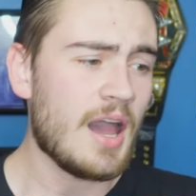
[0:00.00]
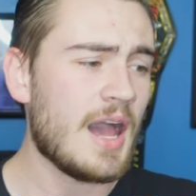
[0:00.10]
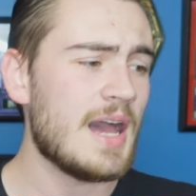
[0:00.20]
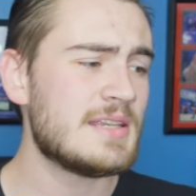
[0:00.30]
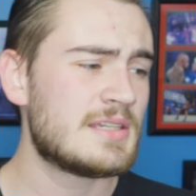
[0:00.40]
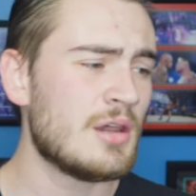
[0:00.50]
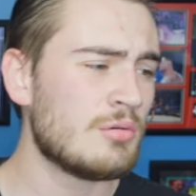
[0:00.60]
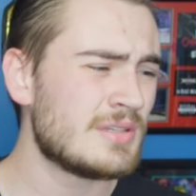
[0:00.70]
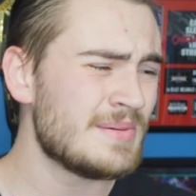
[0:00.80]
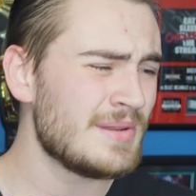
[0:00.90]
Uh,
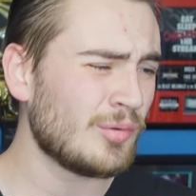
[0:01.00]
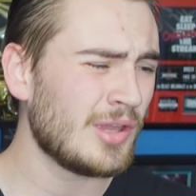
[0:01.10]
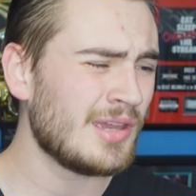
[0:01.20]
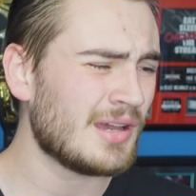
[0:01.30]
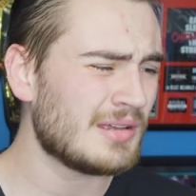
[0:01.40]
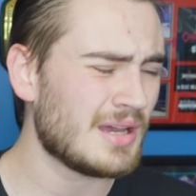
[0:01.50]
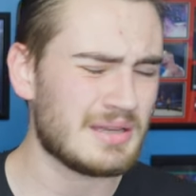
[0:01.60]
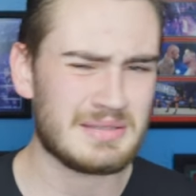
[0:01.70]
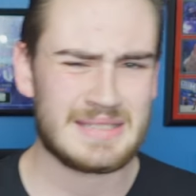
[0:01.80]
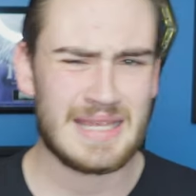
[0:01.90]
so WWE uh,
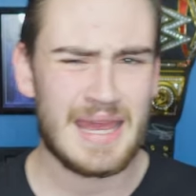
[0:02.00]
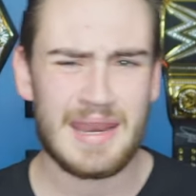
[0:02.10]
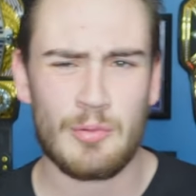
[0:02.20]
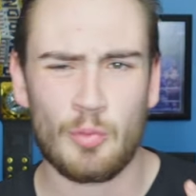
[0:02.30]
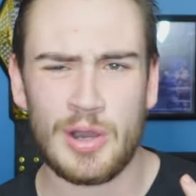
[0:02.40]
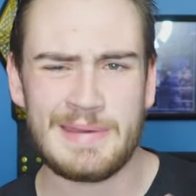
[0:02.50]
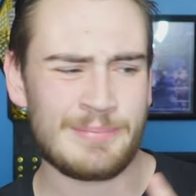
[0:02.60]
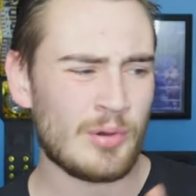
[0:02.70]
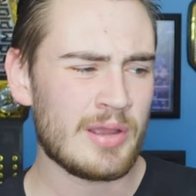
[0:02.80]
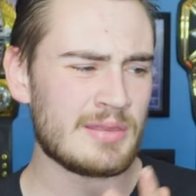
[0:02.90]
uh, said at
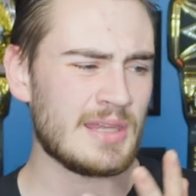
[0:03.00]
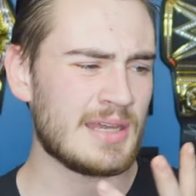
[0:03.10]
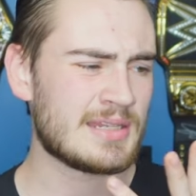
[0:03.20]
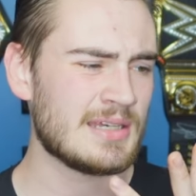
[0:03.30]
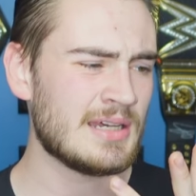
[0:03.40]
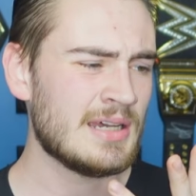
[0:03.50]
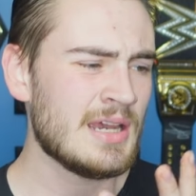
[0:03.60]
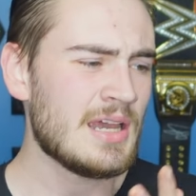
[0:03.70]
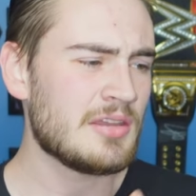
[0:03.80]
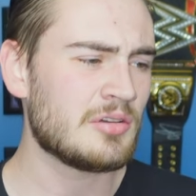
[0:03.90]
one point that uh,
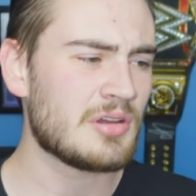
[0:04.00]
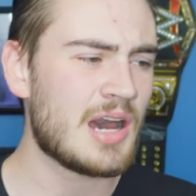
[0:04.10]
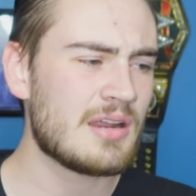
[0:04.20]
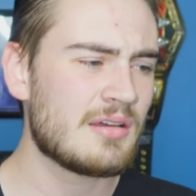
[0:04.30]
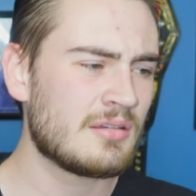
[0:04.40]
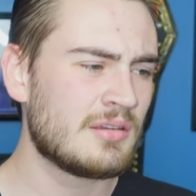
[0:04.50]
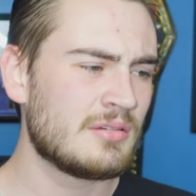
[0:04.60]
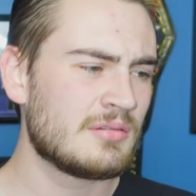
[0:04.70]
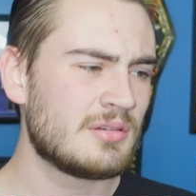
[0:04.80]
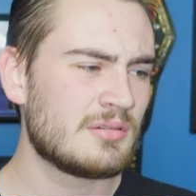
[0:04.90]
your, auto, uh,
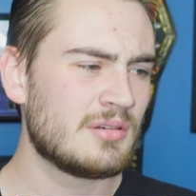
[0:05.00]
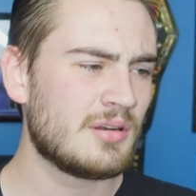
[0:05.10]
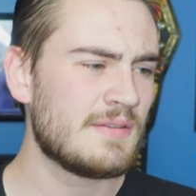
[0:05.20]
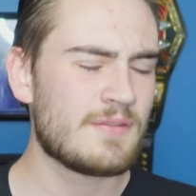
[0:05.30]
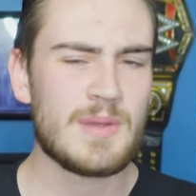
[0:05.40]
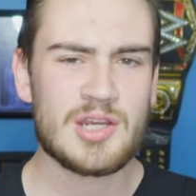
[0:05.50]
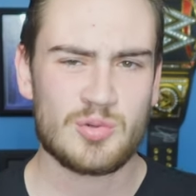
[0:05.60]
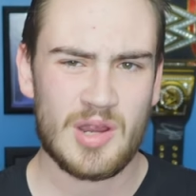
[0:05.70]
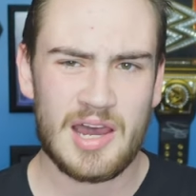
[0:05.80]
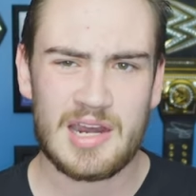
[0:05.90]
your, your your
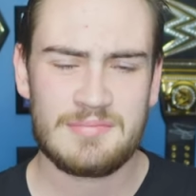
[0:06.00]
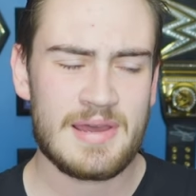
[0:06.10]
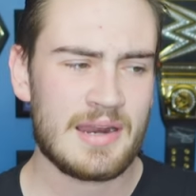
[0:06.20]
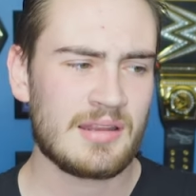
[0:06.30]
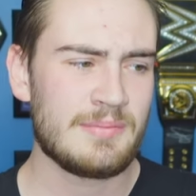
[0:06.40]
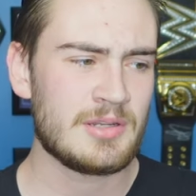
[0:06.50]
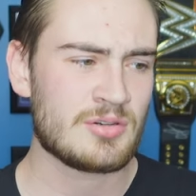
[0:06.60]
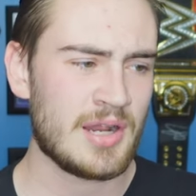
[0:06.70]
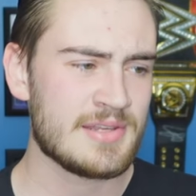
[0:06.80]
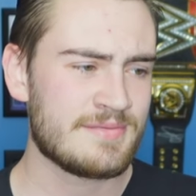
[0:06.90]
information would automatically be
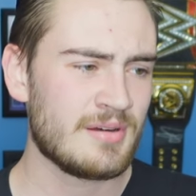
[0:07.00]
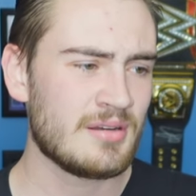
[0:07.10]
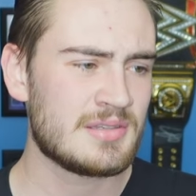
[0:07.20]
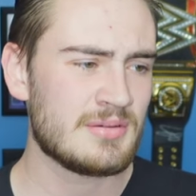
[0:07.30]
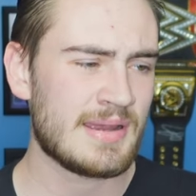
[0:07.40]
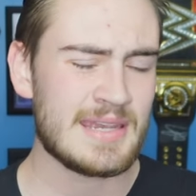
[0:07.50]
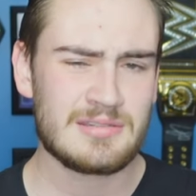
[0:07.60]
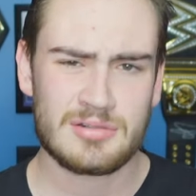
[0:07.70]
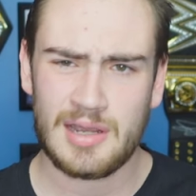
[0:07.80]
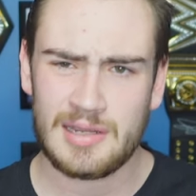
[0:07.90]
transferred. So I
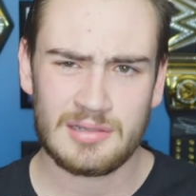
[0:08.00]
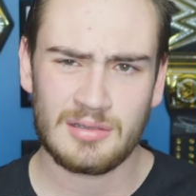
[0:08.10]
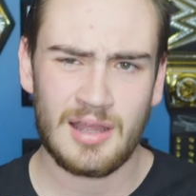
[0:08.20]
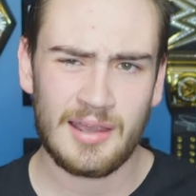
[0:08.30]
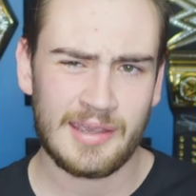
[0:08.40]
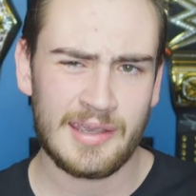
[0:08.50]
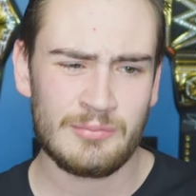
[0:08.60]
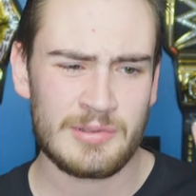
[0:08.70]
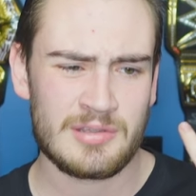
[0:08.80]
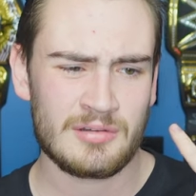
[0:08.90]
guess try to log
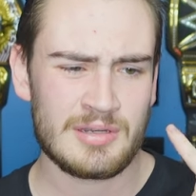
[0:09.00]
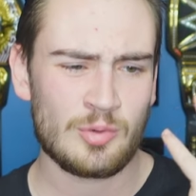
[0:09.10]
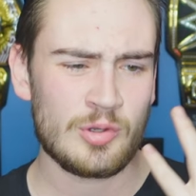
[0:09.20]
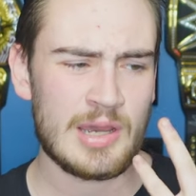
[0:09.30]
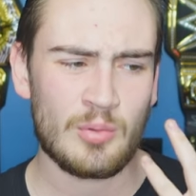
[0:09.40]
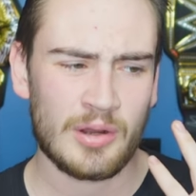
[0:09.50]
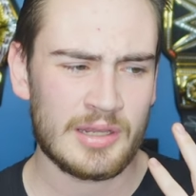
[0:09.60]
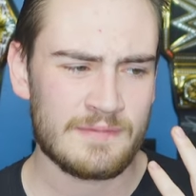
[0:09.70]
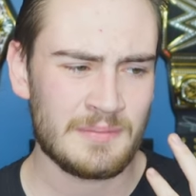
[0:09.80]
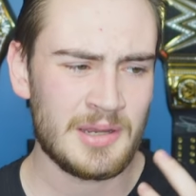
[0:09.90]
in with your WWE Network
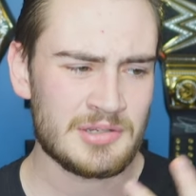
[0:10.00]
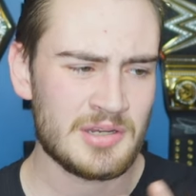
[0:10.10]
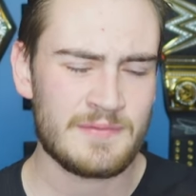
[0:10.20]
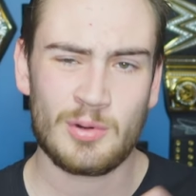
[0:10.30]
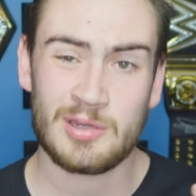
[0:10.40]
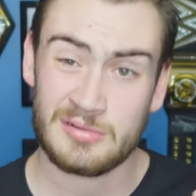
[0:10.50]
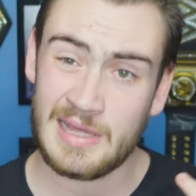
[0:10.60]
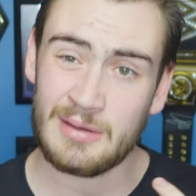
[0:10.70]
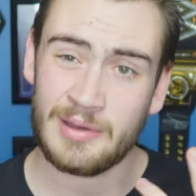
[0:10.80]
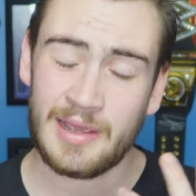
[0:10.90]
information if you want to do it
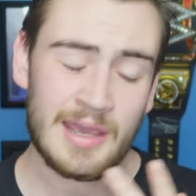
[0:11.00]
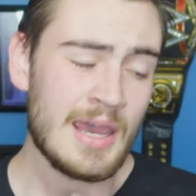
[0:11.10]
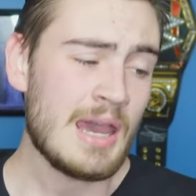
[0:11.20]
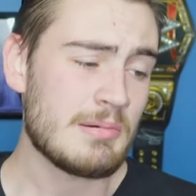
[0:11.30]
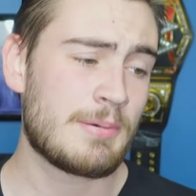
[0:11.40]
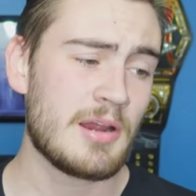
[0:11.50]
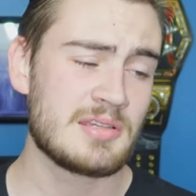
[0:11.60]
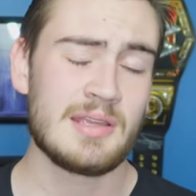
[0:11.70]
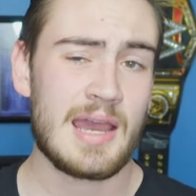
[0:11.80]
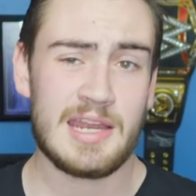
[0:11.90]
that way. But
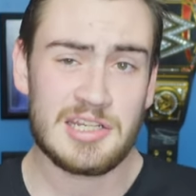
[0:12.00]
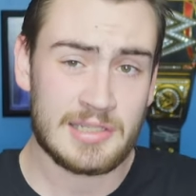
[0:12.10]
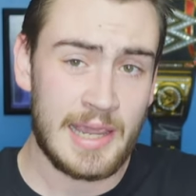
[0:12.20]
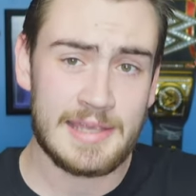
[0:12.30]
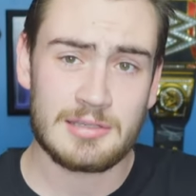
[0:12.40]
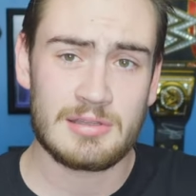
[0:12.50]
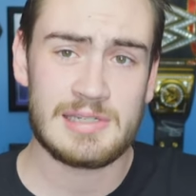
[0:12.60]
personally, I just canceled